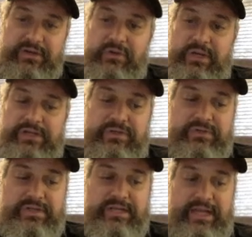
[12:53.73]
there's also
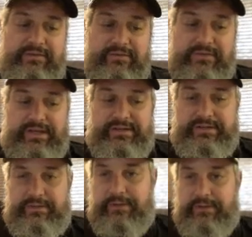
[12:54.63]
new issues that
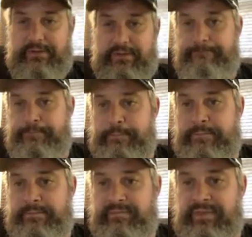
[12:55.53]
they have to face,
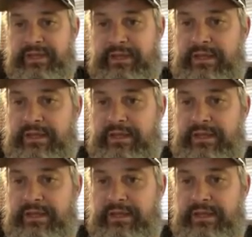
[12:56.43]
right?